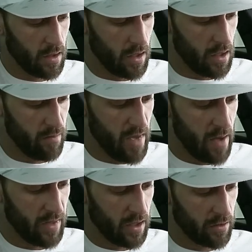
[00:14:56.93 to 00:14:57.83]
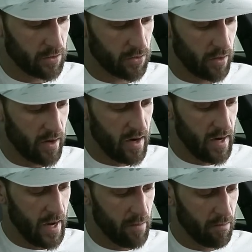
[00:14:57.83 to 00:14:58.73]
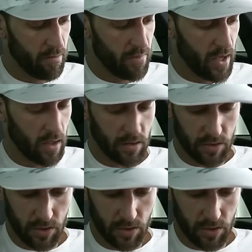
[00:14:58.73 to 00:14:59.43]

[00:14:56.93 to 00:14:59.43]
Uh, mapping underscore nebel